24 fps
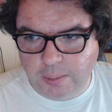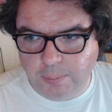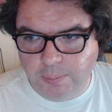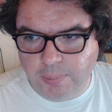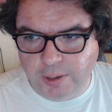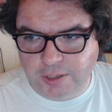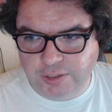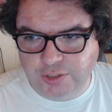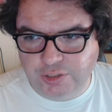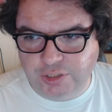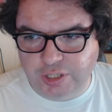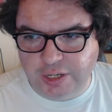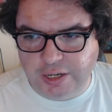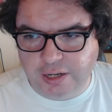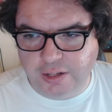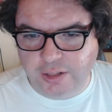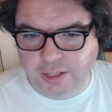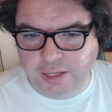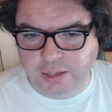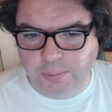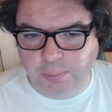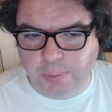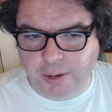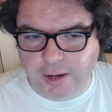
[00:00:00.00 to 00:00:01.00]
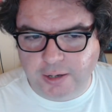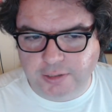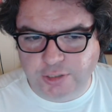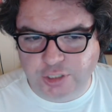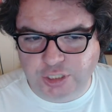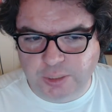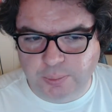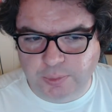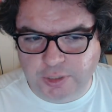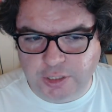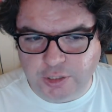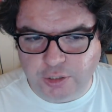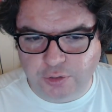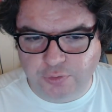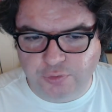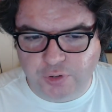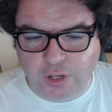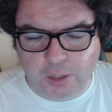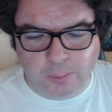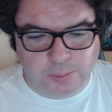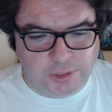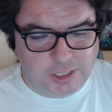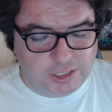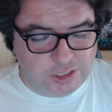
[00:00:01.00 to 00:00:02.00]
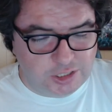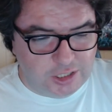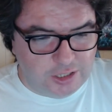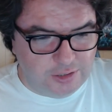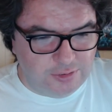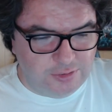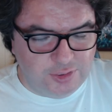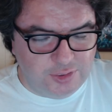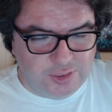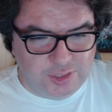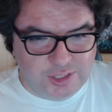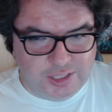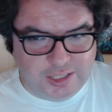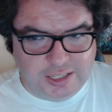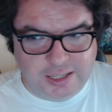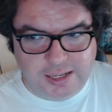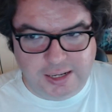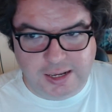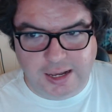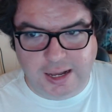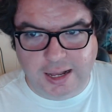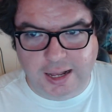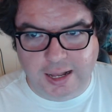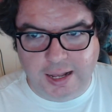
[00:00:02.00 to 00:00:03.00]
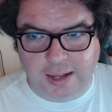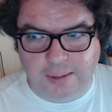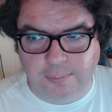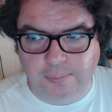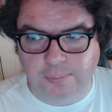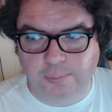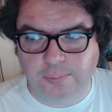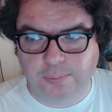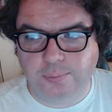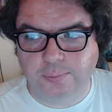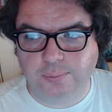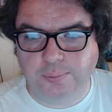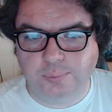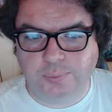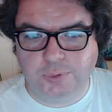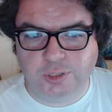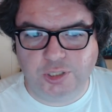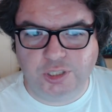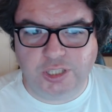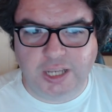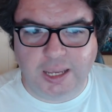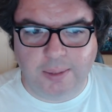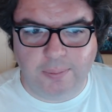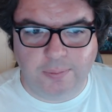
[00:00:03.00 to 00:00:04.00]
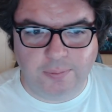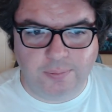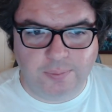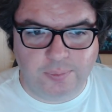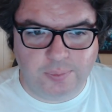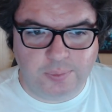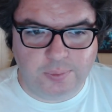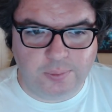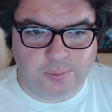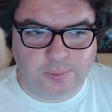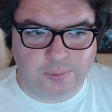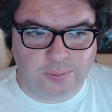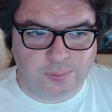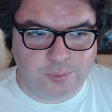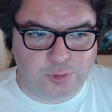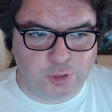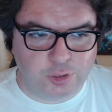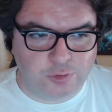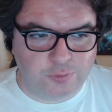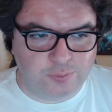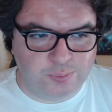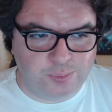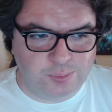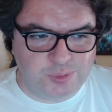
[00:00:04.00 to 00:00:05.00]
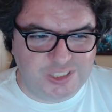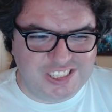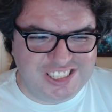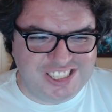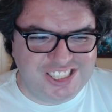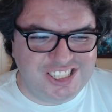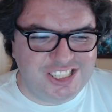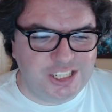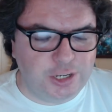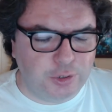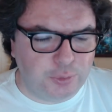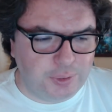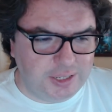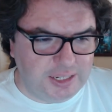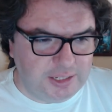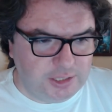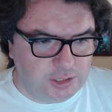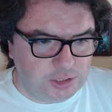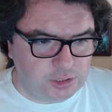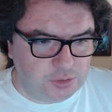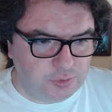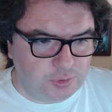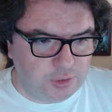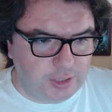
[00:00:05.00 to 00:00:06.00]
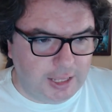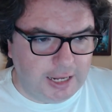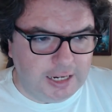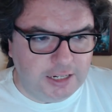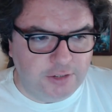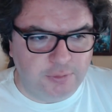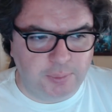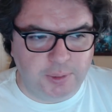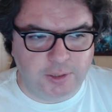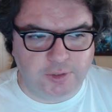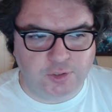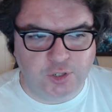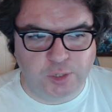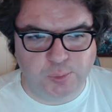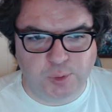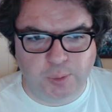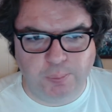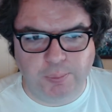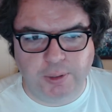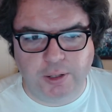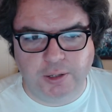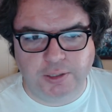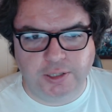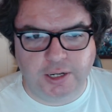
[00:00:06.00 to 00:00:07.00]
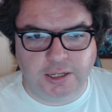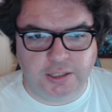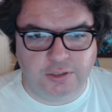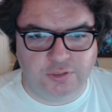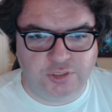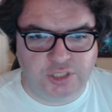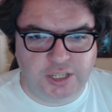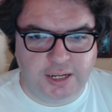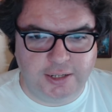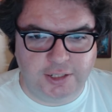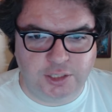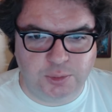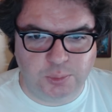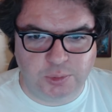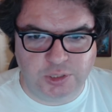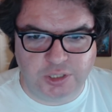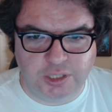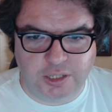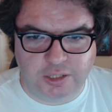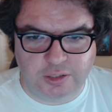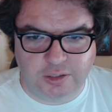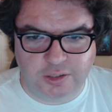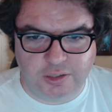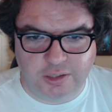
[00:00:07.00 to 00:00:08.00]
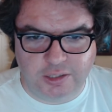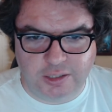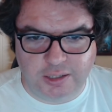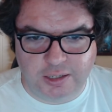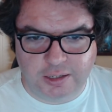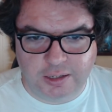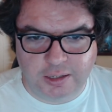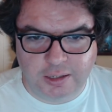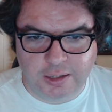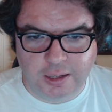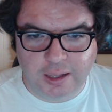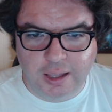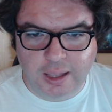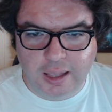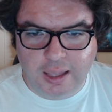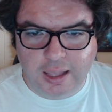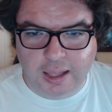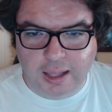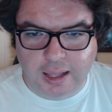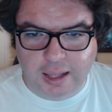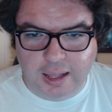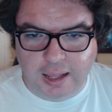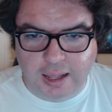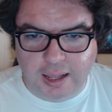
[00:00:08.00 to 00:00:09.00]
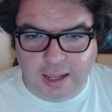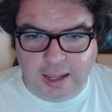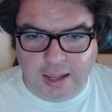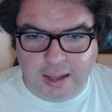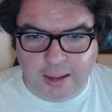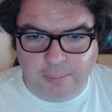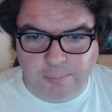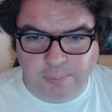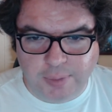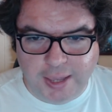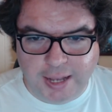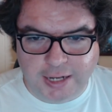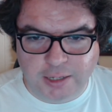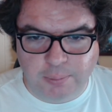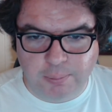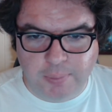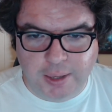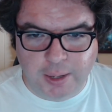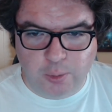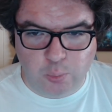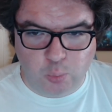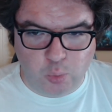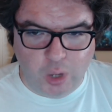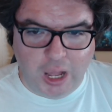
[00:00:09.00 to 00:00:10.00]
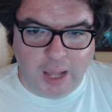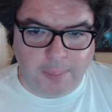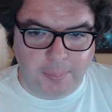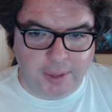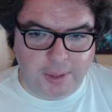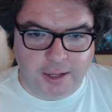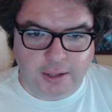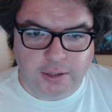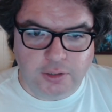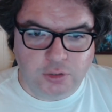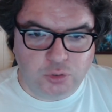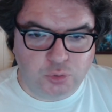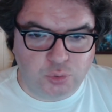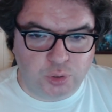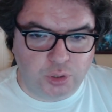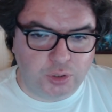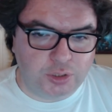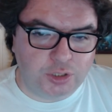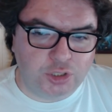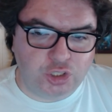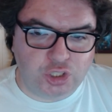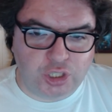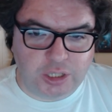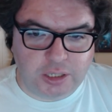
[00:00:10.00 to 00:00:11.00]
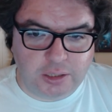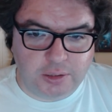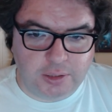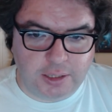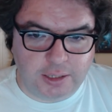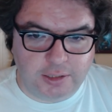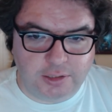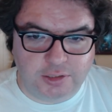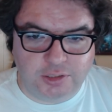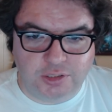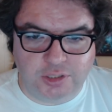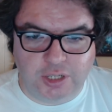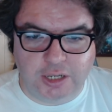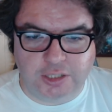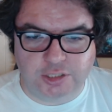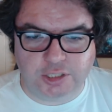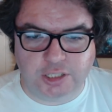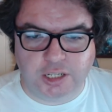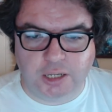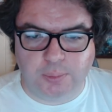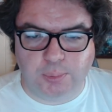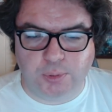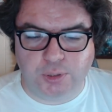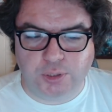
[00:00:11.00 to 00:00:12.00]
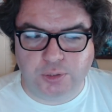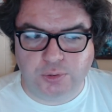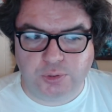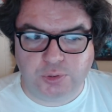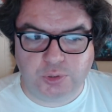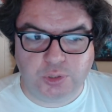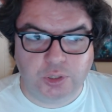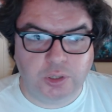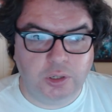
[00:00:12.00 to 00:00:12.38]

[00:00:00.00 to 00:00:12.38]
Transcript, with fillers: particularly compared to some of the other films that's of the um the same sort er, of series, for lack of a better term, that Belladonna of Sadness was in uh, Animerama trilogy, Tezuka produced.